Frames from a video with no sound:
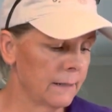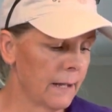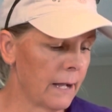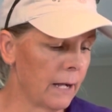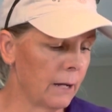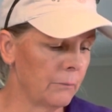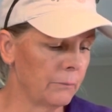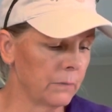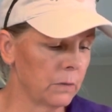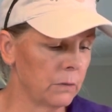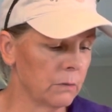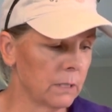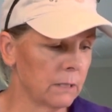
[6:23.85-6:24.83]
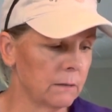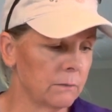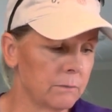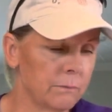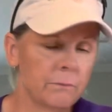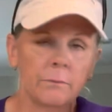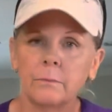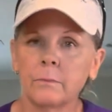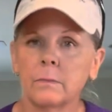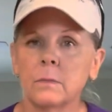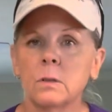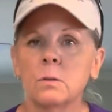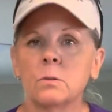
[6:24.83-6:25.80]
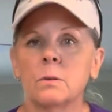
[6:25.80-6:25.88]
you can
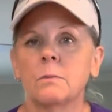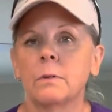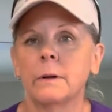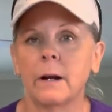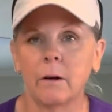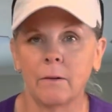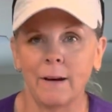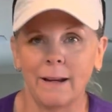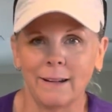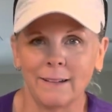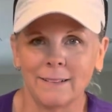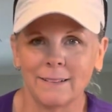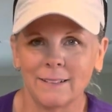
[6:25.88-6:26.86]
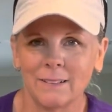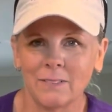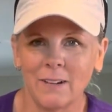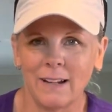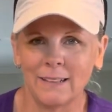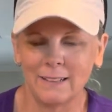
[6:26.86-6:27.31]
use them for decorating, right?